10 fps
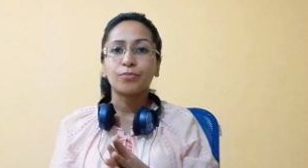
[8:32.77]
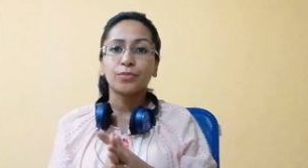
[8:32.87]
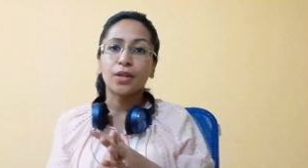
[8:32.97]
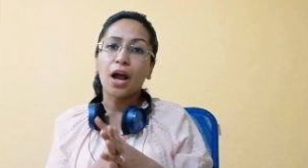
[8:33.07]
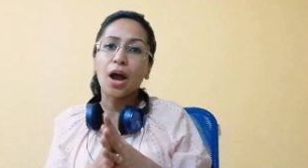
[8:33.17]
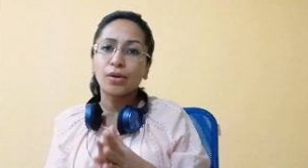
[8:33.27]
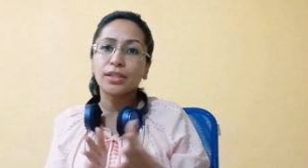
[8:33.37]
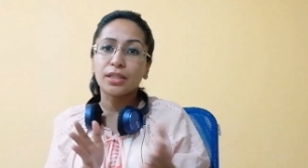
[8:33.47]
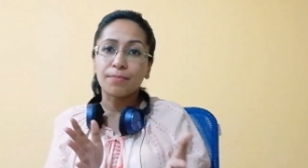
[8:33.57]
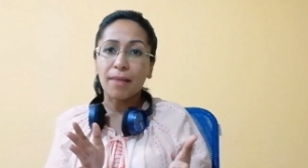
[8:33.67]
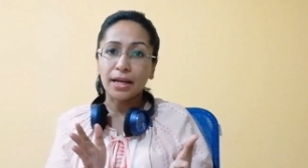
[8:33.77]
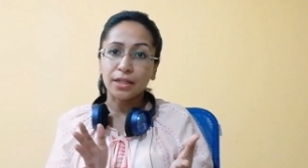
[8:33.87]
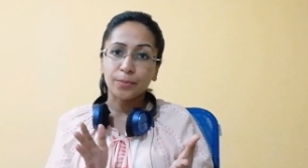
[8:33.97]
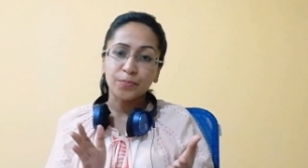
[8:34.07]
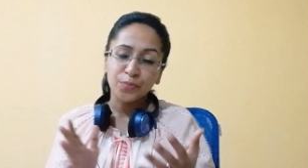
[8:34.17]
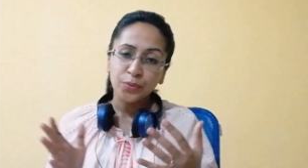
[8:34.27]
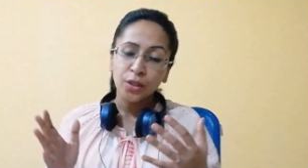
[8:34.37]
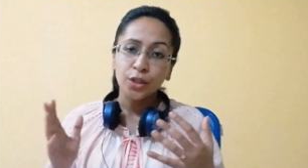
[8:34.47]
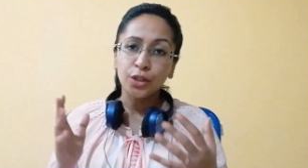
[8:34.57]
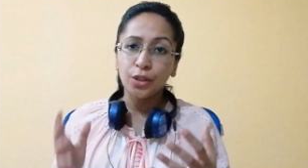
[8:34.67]
Now, how does it matter?
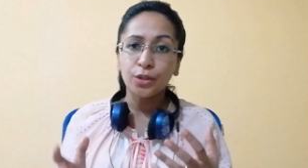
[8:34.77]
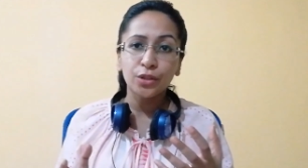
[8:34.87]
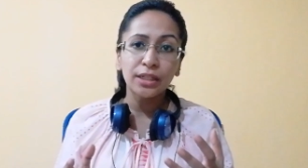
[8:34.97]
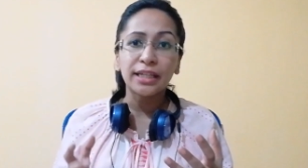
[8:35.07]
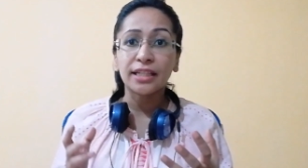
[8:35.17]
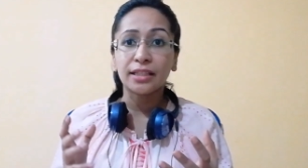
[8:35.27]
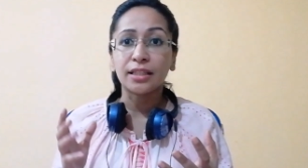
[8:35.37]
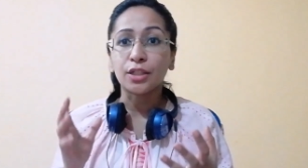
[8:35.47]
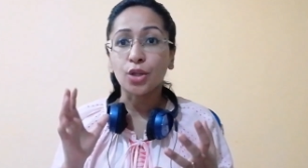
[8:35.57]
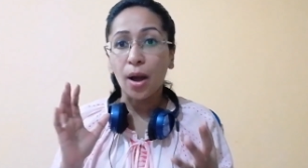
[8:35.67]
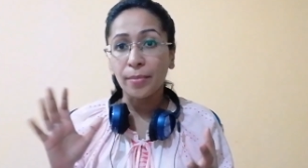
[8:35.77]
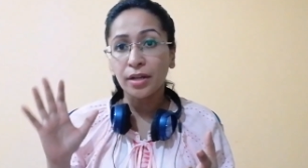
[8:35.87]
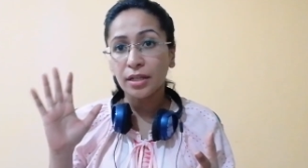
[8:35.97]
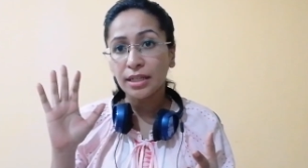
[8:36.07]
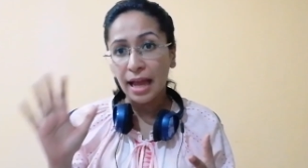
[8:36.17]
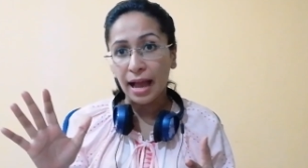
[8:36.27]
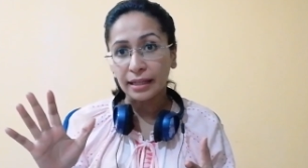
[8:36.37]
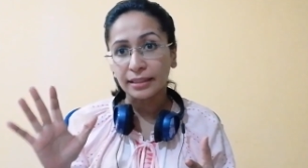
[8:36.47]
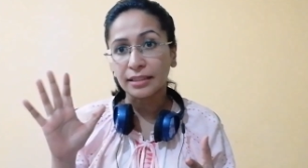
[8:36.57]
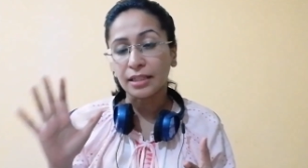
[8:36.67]
Usually it is the dominant hand
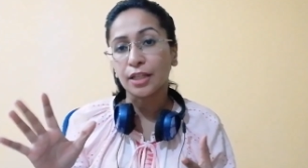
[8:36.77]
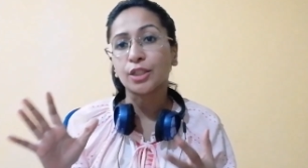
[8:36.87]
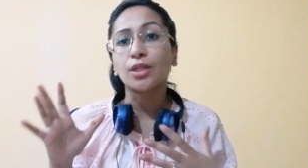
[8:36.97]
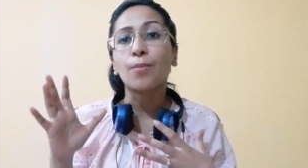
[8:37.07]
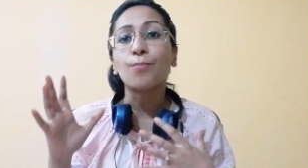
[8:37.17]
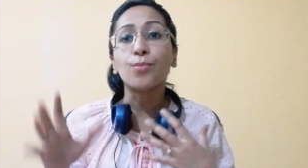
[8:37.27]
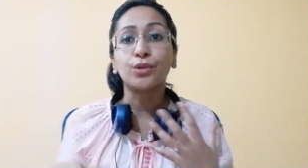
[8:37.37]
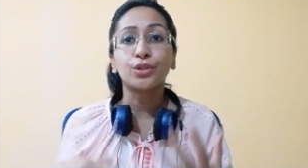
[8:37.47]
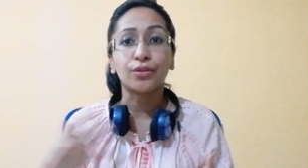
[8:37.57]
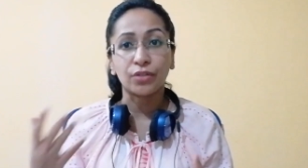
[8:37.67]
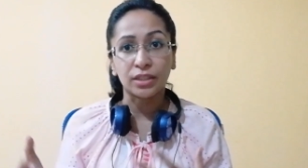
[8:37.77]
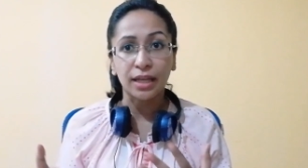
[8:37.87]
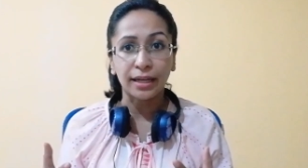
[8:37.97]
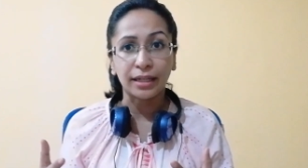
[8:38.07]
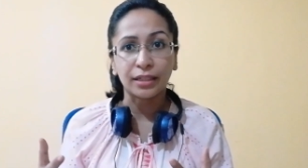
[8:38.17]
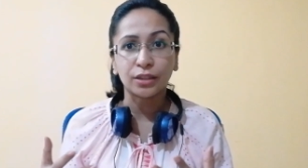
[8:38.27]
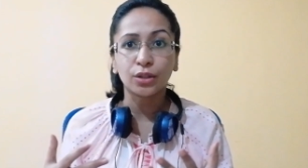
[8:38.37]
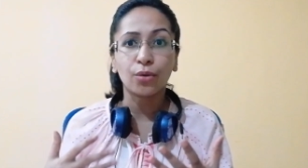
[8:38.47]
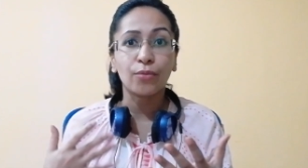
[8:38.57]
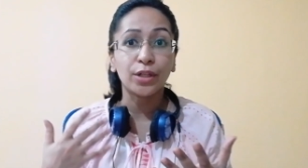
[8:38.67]
that does most of the signing.
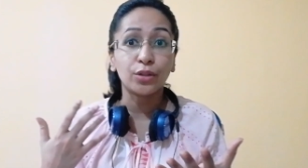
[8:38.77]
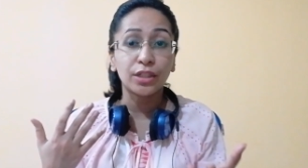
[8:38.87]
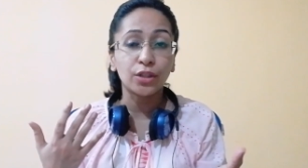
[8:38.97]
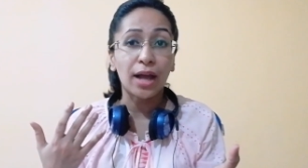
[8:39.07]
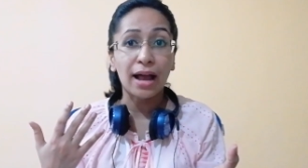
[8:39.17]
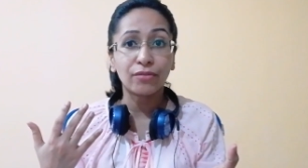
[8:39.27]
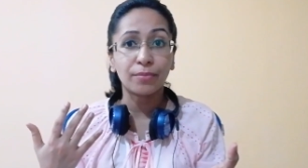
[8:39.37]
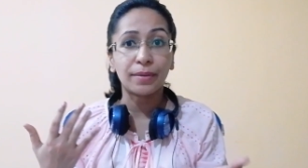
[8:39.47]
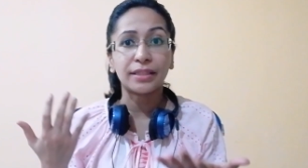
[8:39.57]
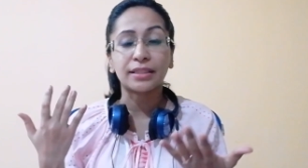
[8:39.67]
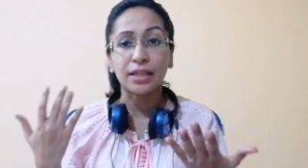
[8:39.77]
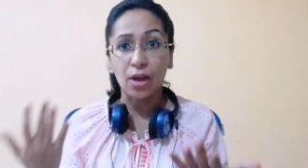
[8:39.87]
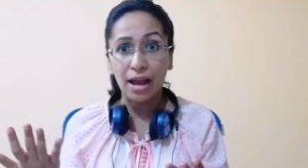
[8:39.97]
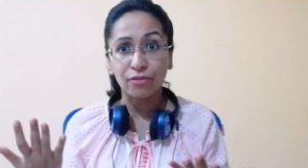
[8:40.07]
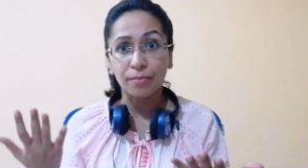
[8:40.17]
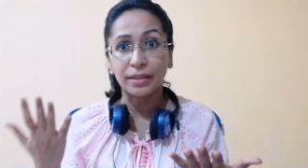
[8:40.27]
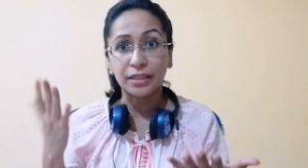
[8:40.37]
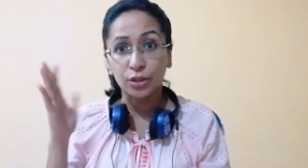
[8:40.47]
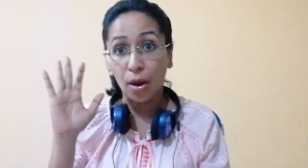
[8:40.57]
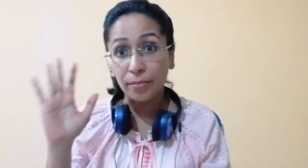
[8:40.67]
So when you did your alphabet
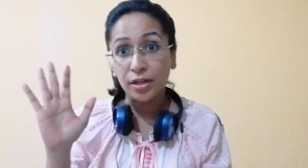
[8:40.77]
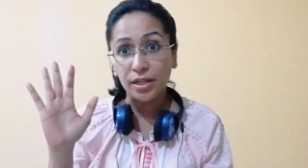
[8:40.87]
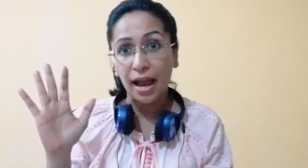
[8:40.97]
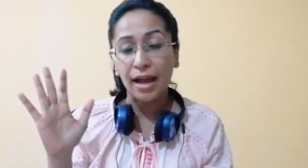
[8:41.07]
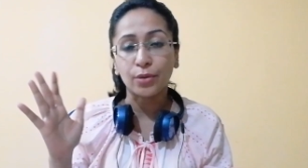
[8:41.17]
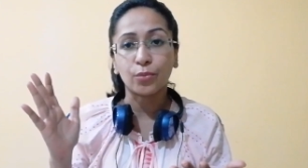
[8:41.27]
dominant hand,